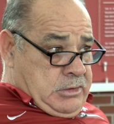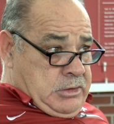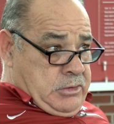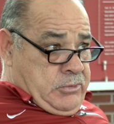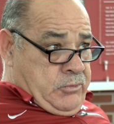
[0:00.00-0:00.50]

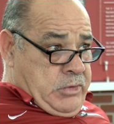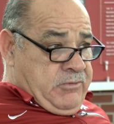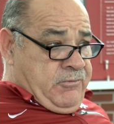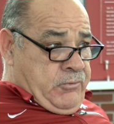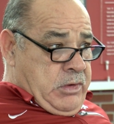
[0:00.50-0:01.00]
you know
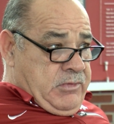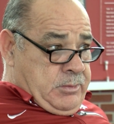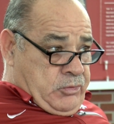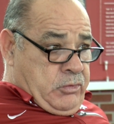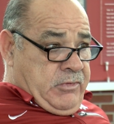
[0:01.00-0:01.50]
we've we've
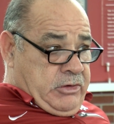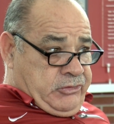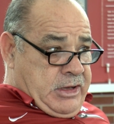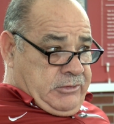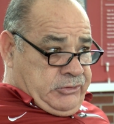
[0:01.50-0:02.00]
improved
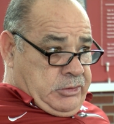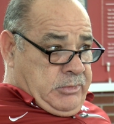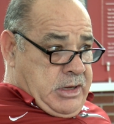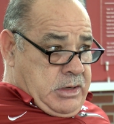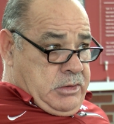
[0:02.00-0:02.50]
ourselves some
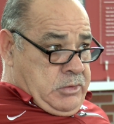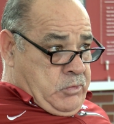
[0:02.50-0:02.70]
there.